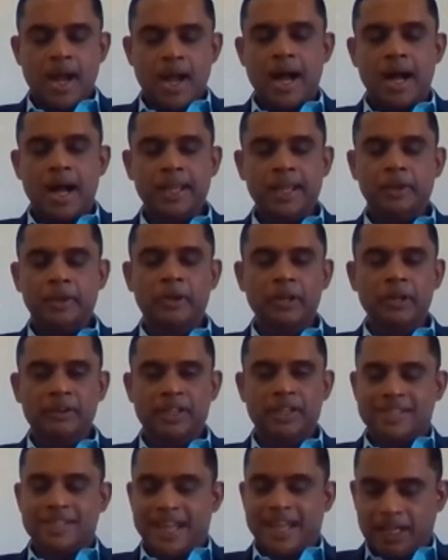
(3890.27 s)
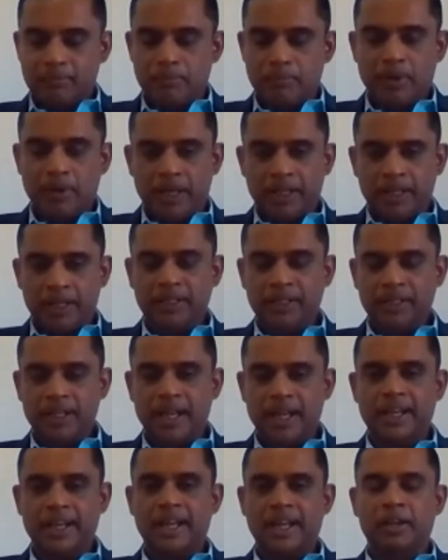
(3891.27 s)
I always admire
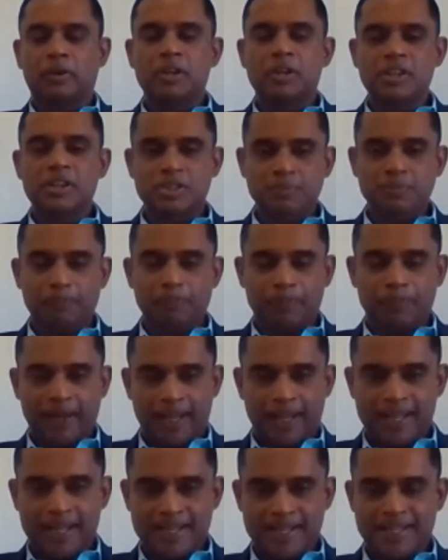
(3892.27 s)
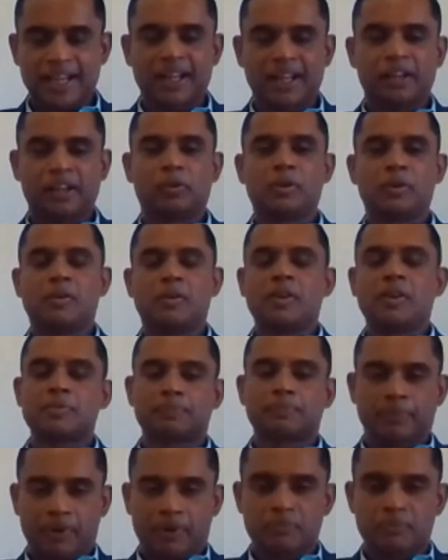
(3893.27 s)
and I always praise and I always
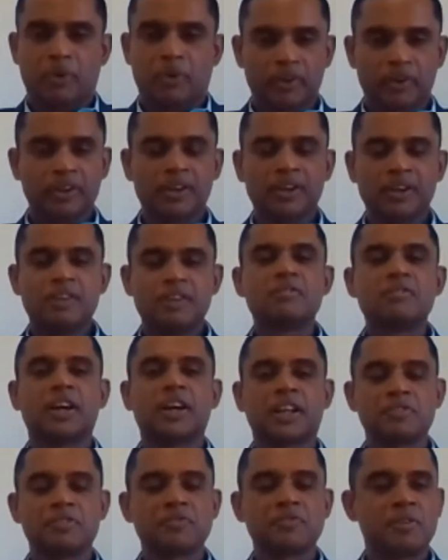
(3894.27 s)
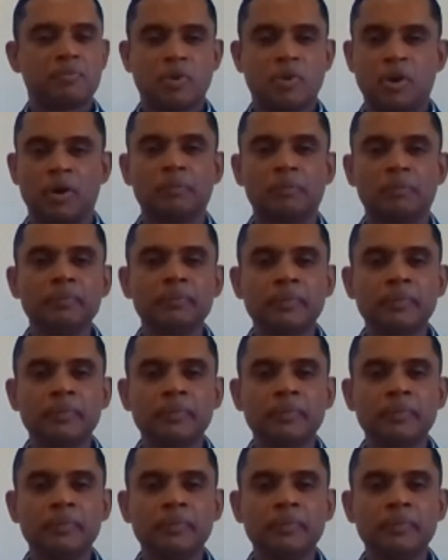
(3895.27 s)
promote working from home